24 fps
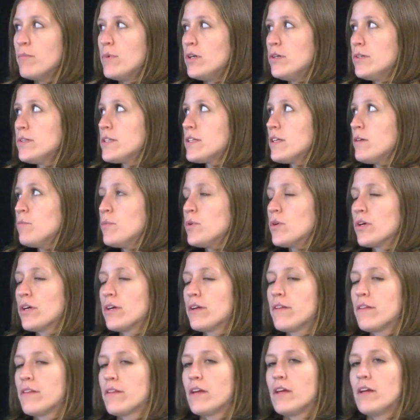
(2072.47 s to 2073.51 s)
most
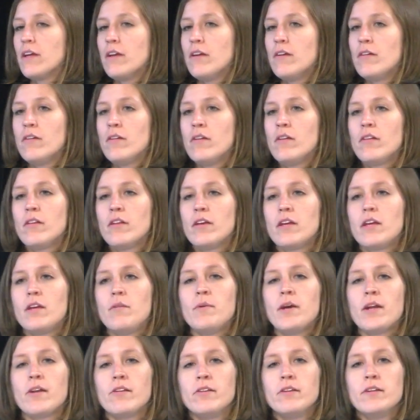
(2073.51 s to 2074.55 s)
important thing that came
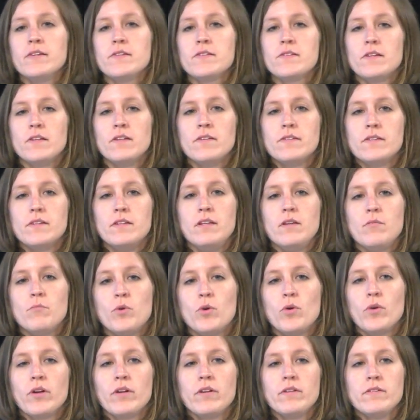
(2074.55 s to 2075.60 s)
out of this is the
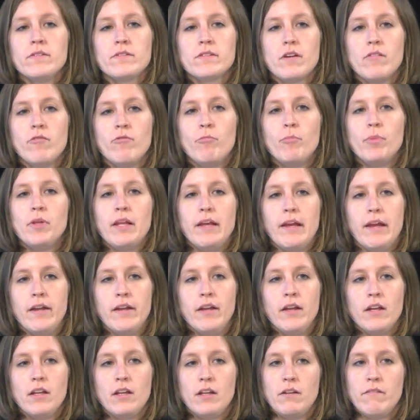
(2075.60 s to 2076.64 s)
importance of
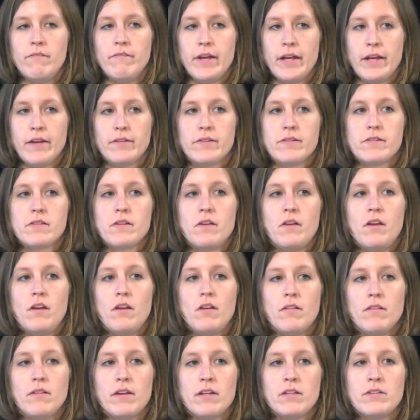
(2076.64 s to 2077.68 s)
planning in advance.
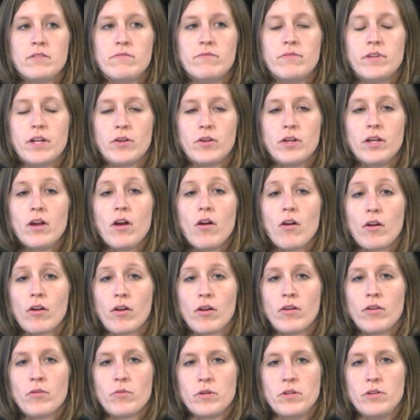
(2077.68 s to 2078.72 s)
That is very
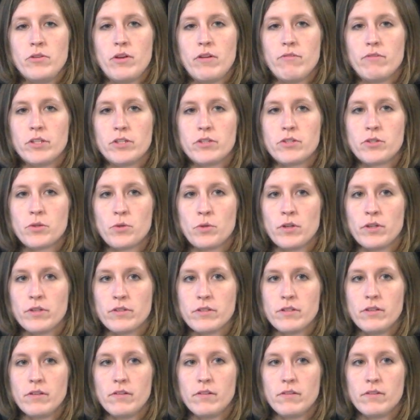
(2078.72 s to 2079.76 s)
hard when you have a
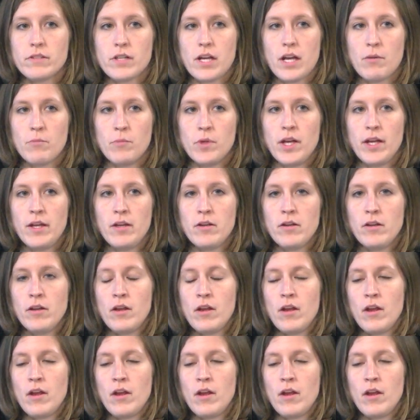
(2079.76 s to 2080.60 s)
short timeline.